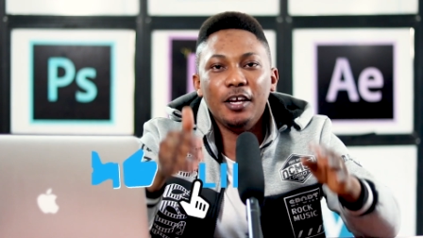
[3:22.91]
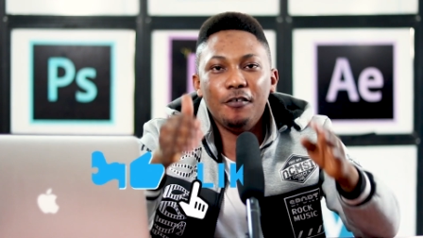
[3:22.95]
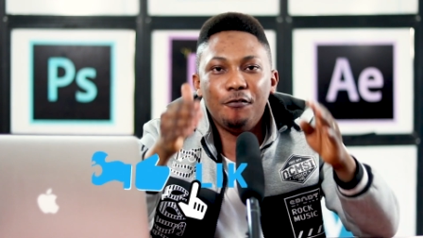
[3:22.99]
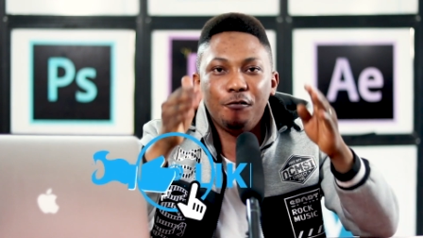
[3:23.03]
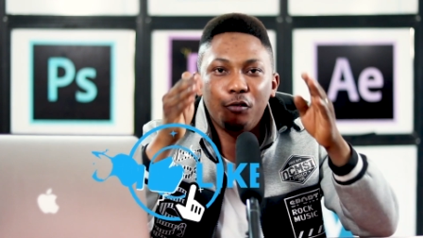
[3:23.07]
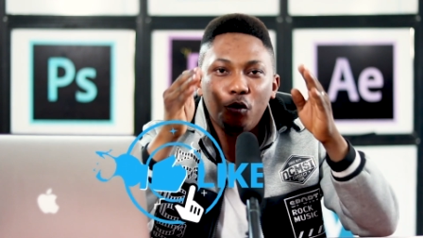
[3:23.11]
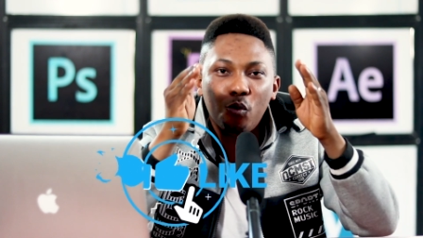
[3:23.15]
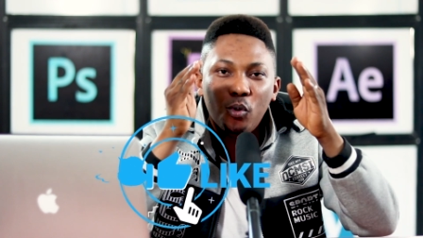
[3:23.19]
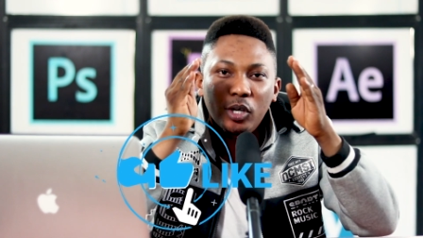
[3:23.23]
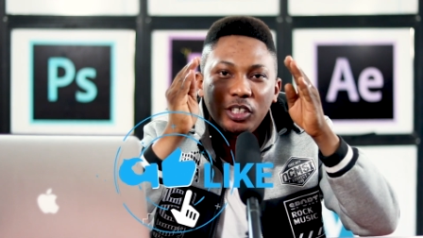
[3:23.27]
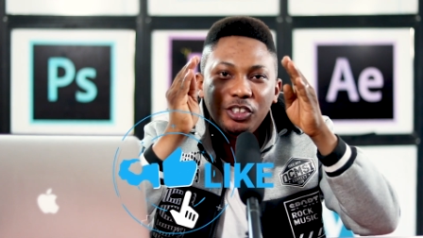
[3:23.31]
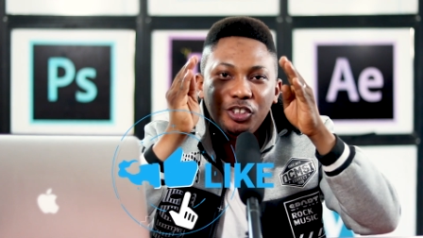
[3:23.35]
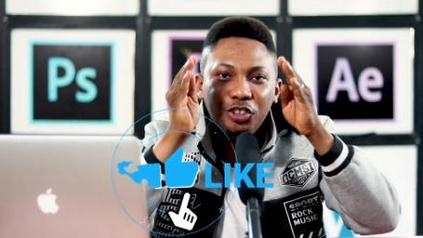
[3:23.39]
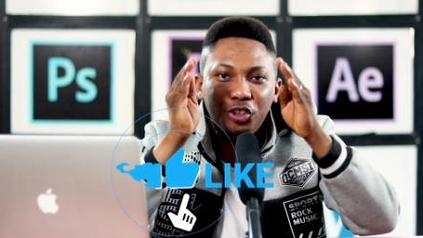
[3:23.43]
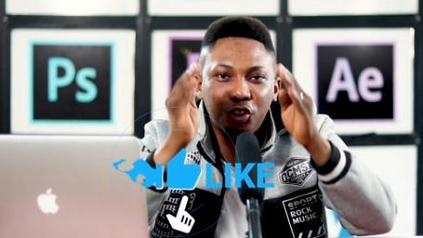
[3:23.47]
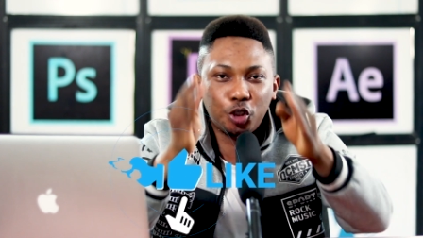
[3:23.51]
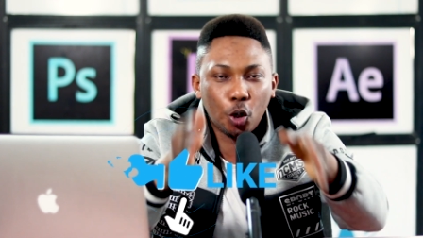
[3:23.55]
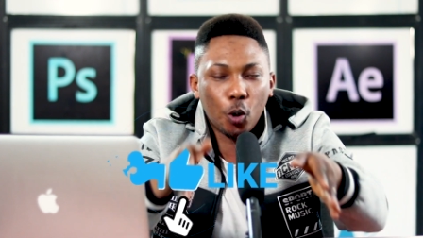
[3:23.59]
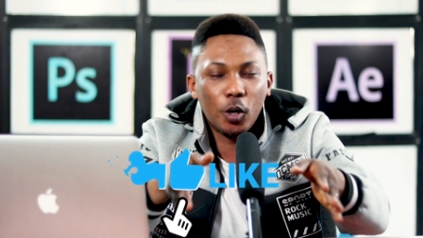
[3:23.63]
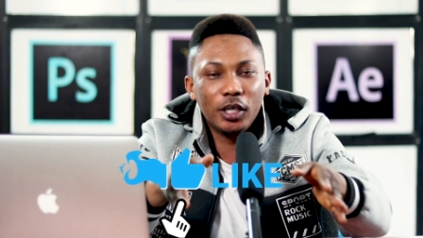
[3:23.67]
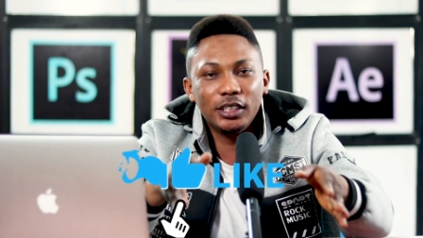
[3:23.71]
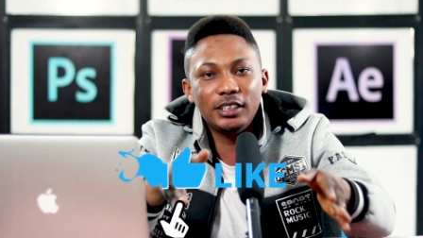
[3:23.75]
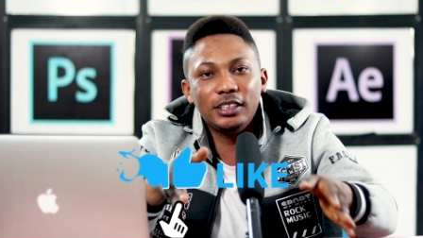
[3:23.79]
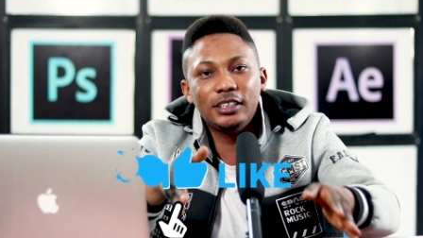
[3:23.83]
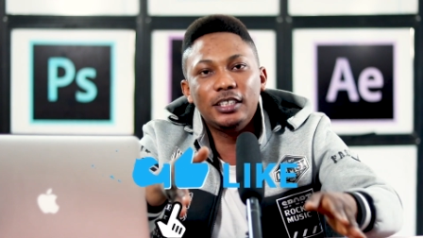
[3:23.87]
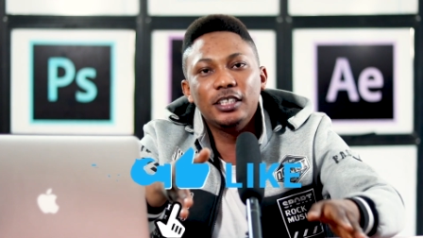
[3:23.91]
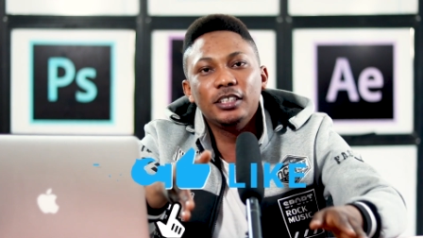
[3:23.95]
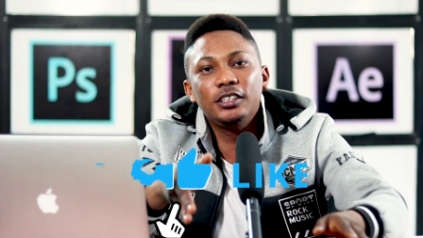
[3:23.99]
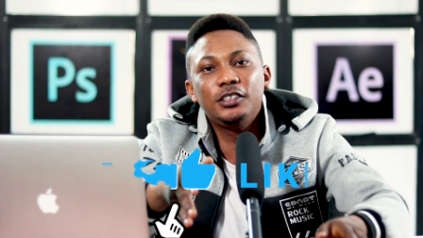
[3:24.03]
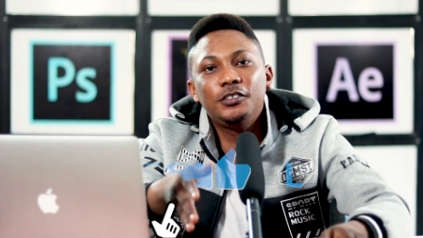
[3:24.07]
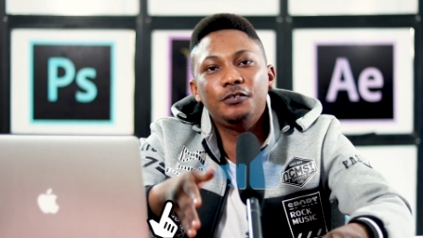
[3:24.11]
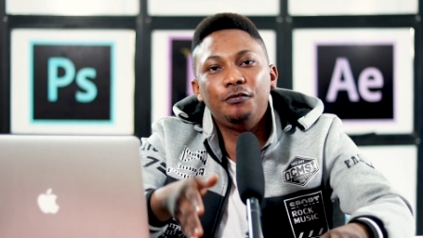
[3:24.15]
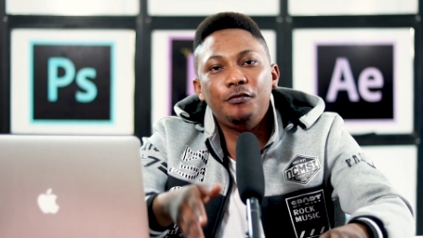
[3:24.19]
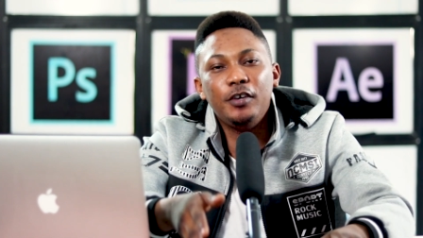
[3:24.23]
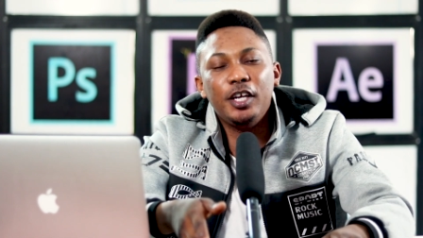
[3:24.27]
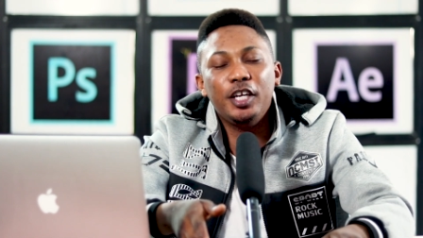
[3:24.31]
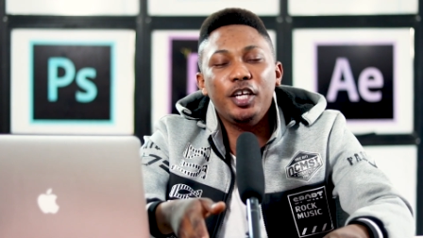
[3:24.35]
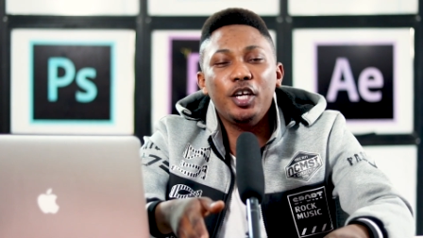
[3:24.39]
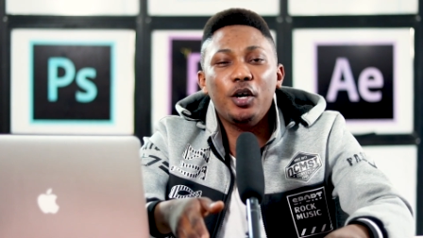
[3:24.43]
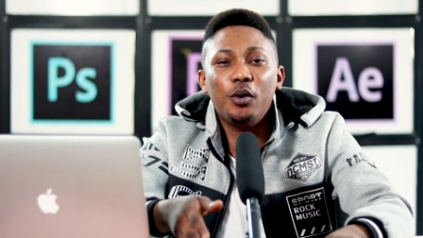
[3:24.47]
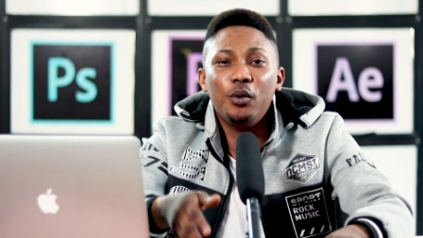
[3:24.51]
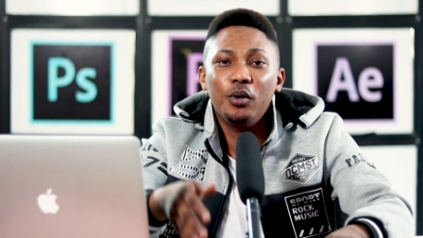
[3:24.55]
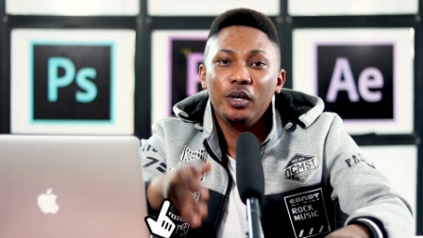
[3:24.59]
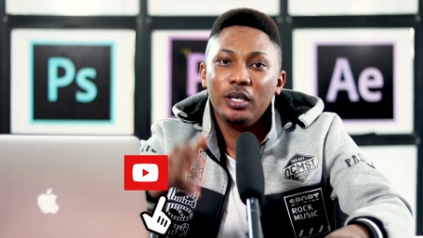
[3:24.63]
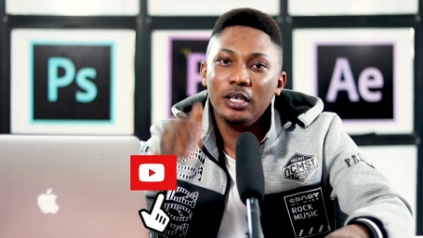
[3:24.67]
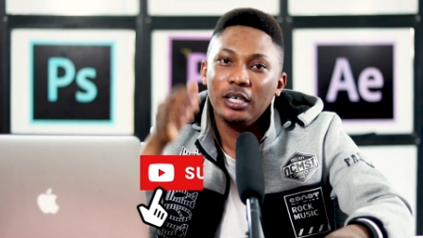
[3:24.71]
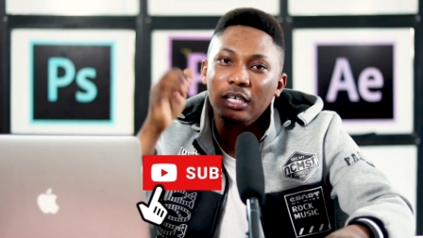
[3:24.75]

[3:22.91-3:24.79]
if you enjoyed this video.